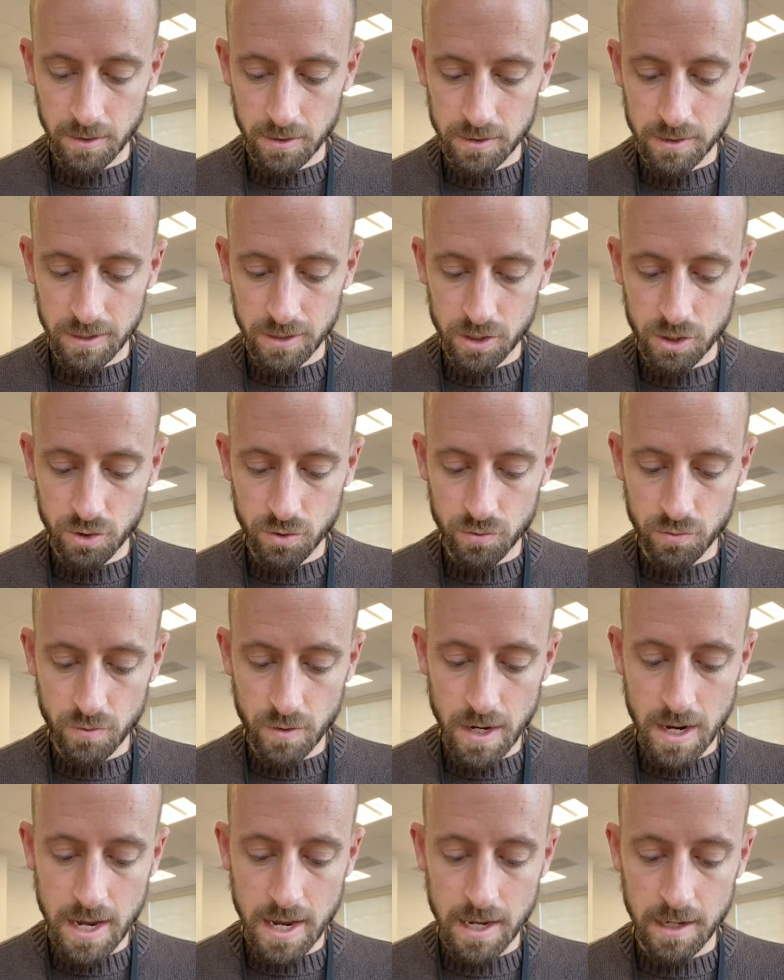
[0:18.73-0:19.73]
It says
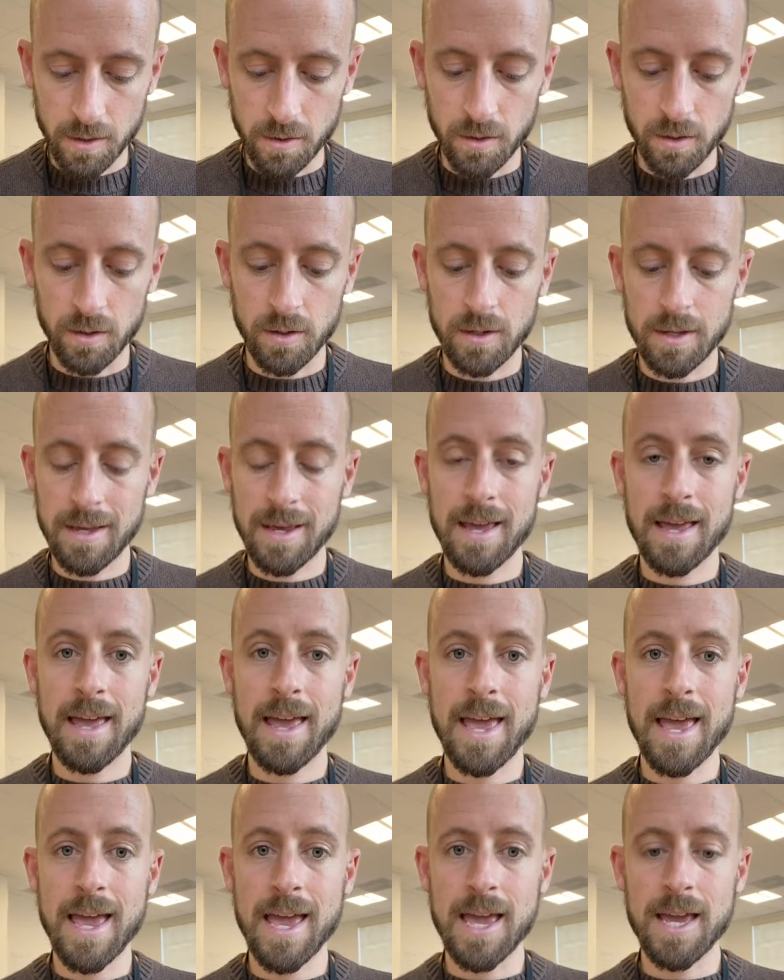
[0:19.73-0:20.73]
triangle
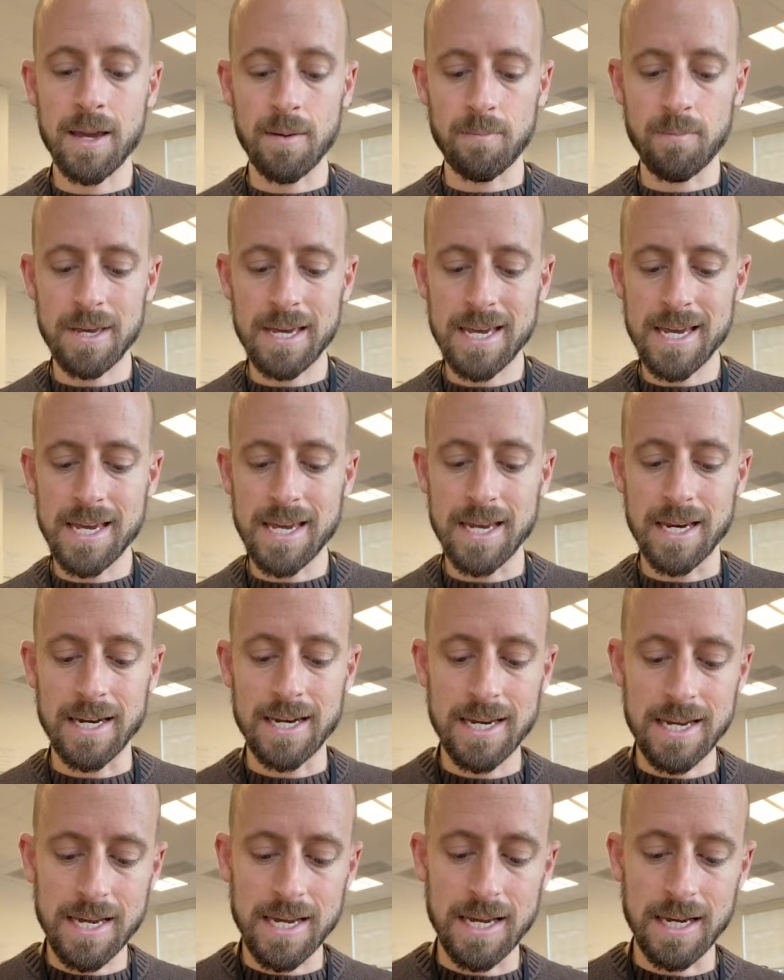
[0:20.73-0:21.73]

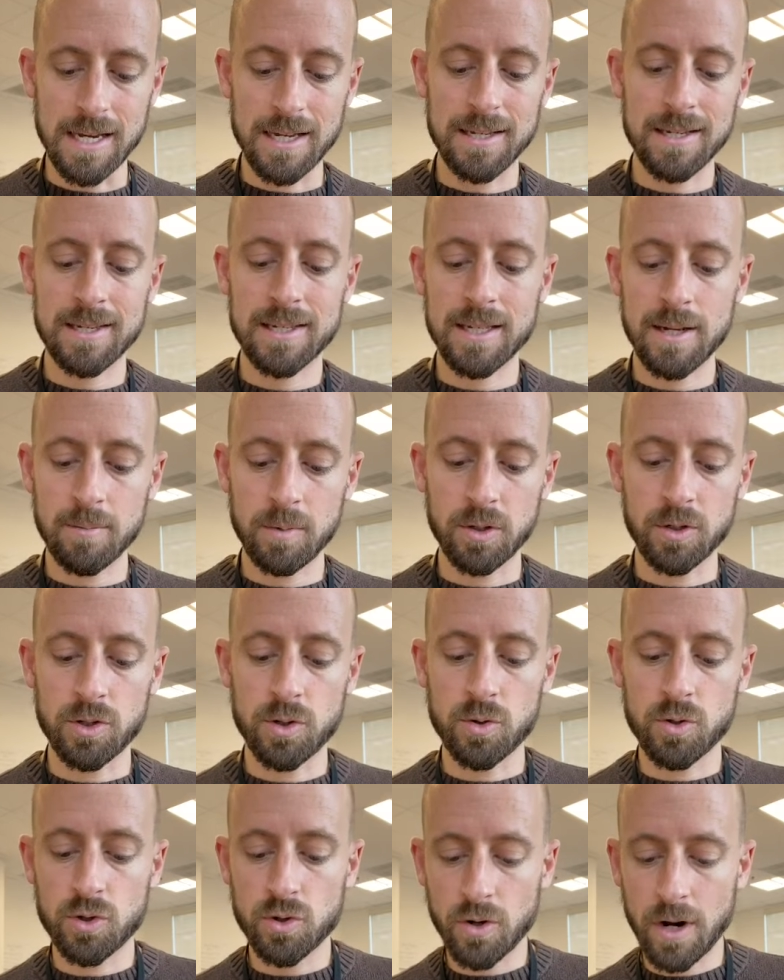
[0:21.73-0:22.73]
ABD is similar
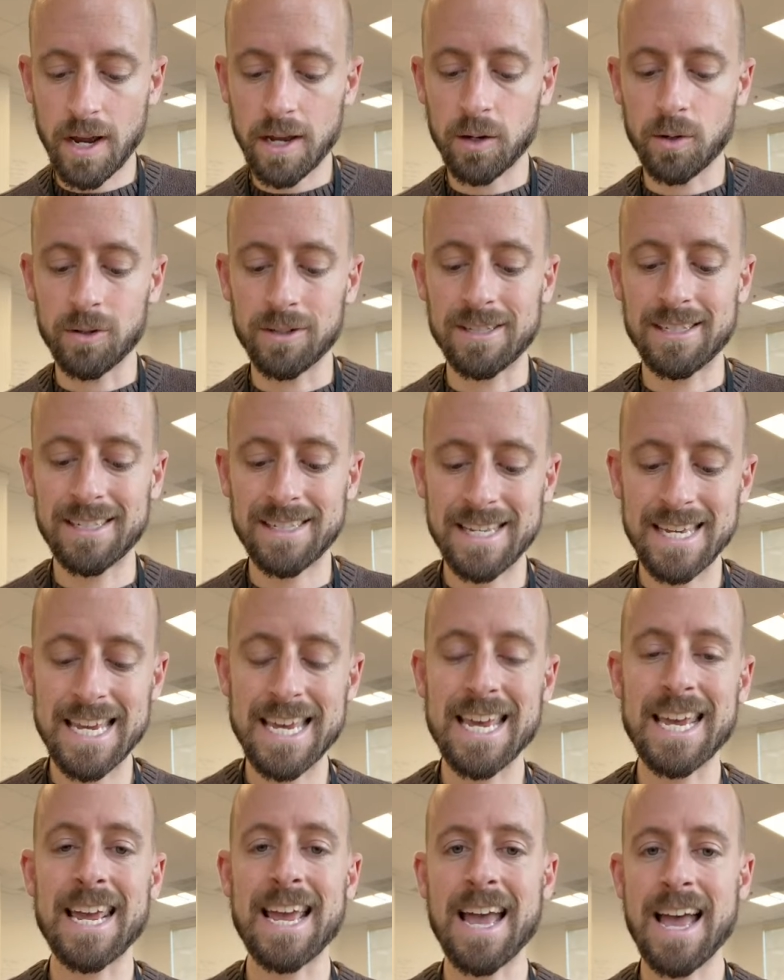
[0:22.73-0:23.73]
to triangle
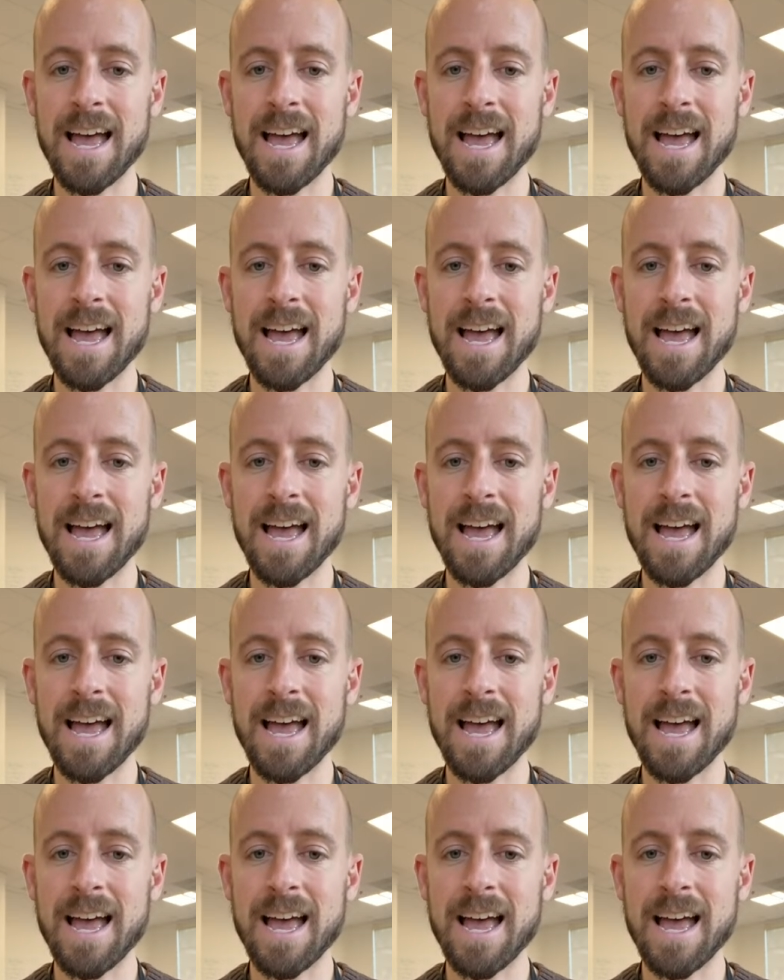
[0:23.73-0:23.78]
CFE.